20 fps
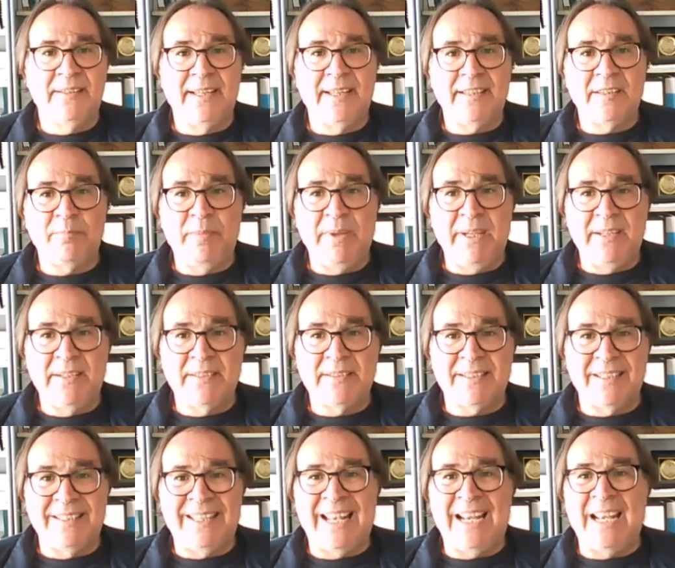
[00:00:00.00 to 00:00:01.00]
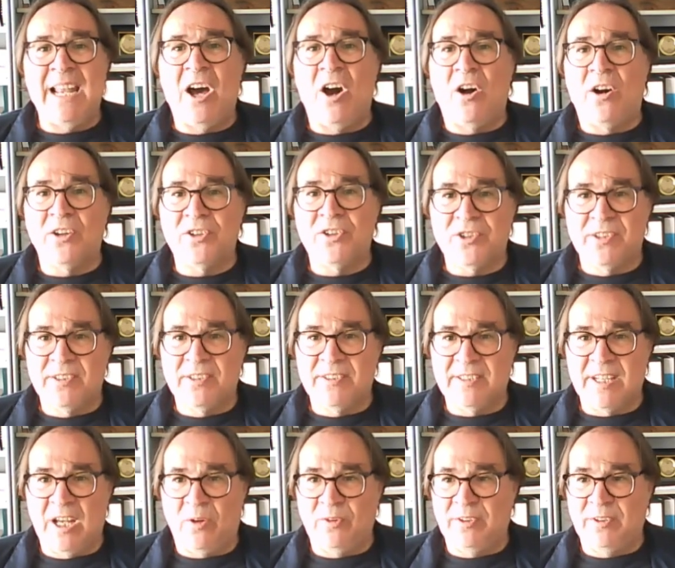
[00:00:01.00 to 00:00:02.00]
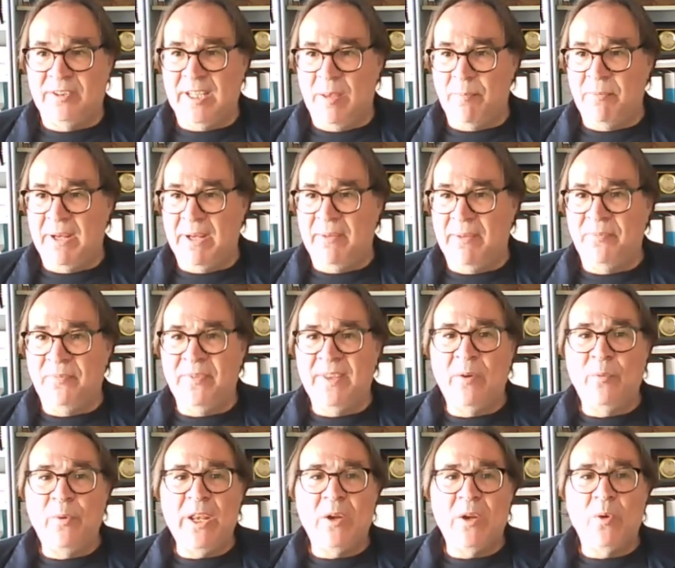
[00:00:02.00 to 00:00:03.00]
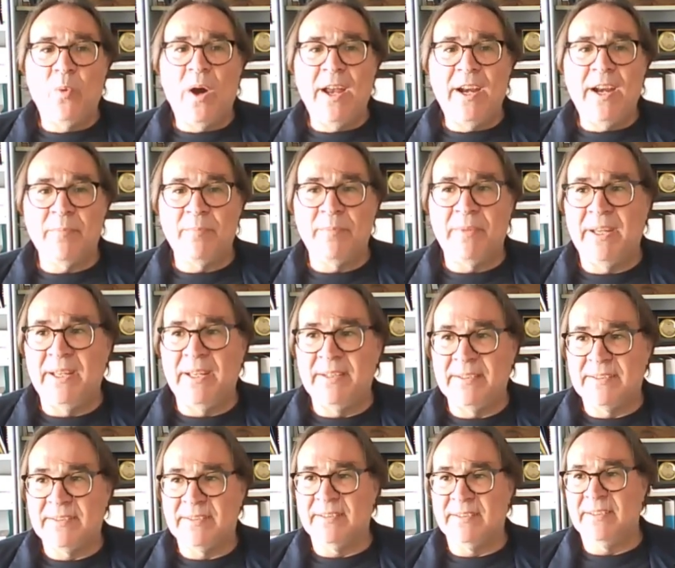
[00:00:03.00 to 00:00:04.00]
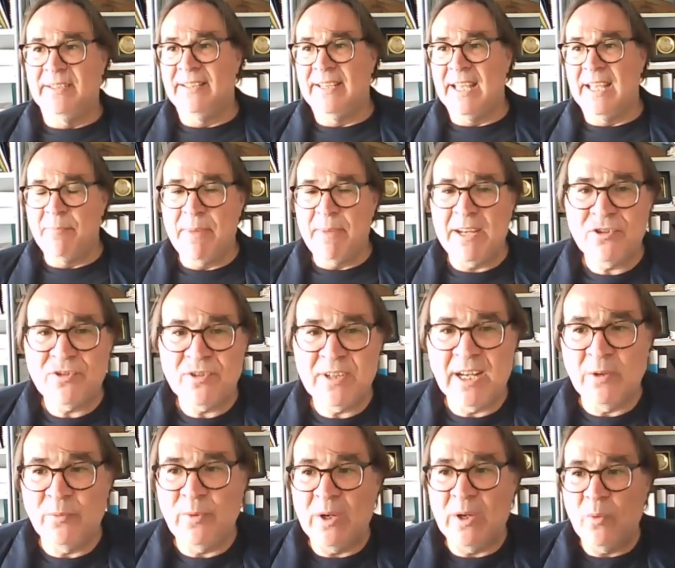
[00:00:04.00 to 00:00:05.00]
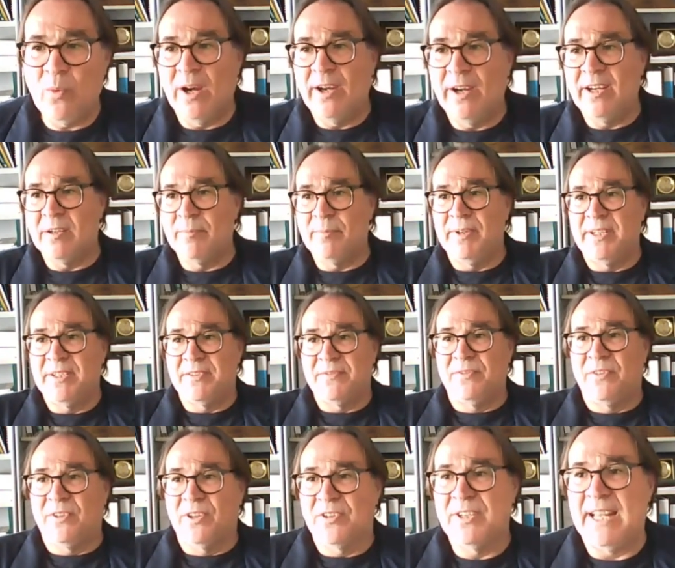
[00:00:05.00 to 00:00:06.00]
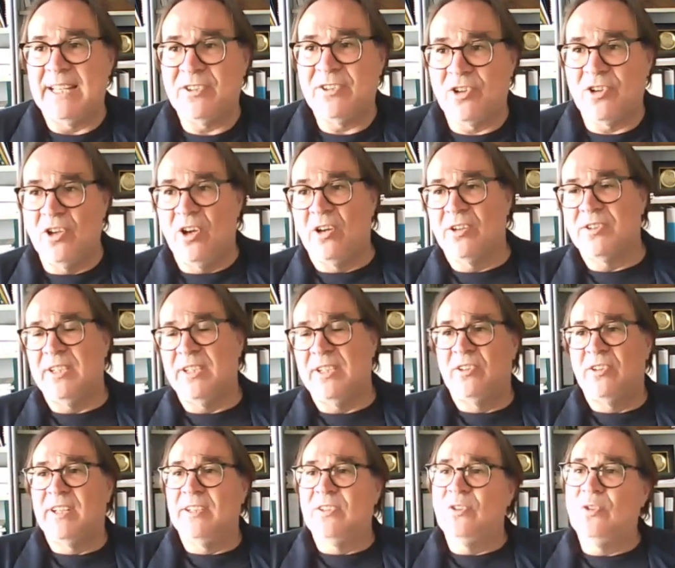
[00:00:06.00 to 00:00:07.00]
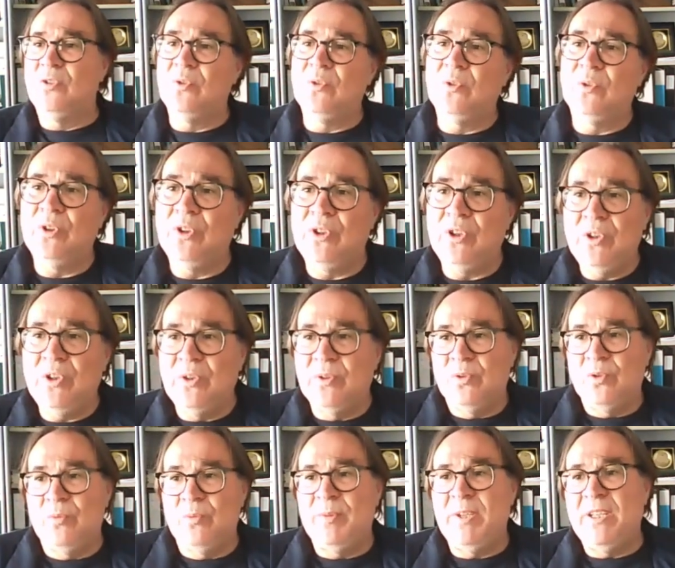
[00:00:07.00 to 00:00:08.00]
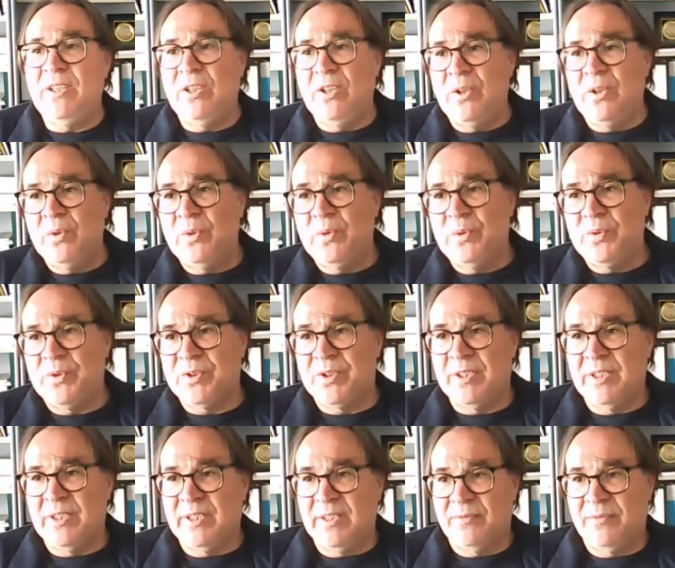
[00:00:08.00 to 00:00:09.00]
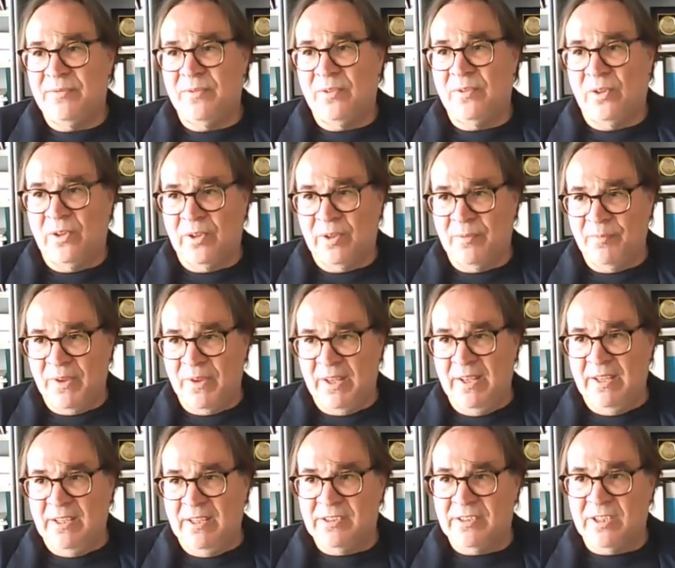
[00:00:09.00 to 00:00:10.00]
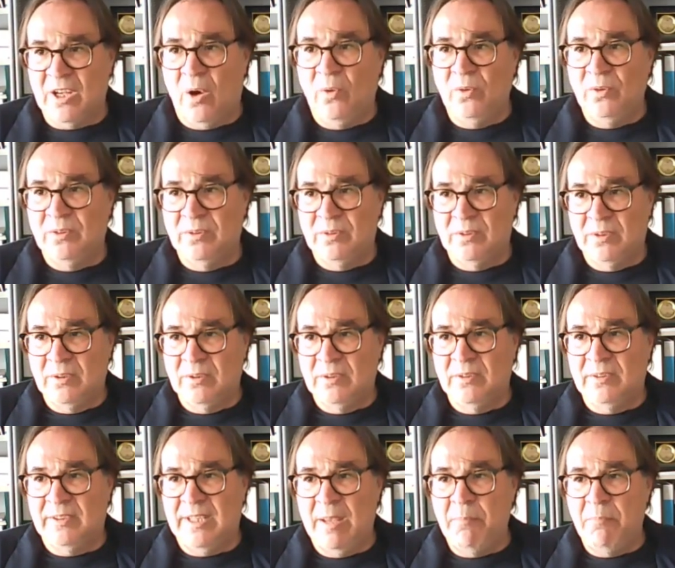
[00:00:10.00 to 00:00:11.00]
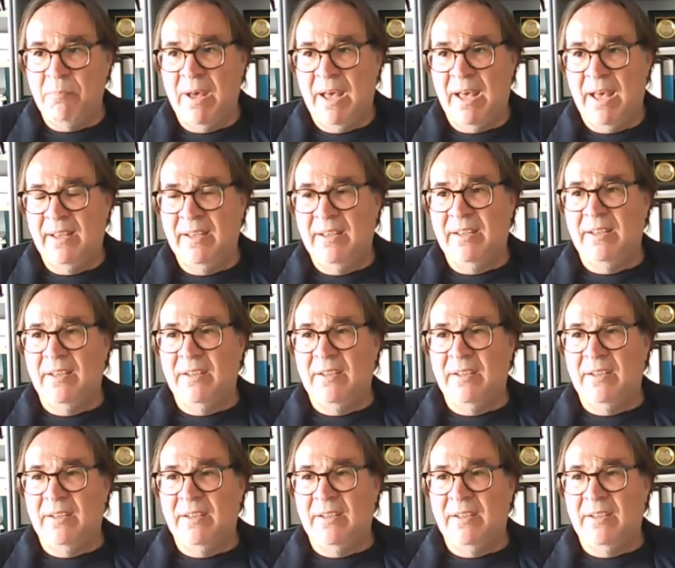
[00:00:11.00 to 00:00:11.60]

That means the large sawn timber. The requirements, the dimensional requirements for such logs in order to be used for sawn timber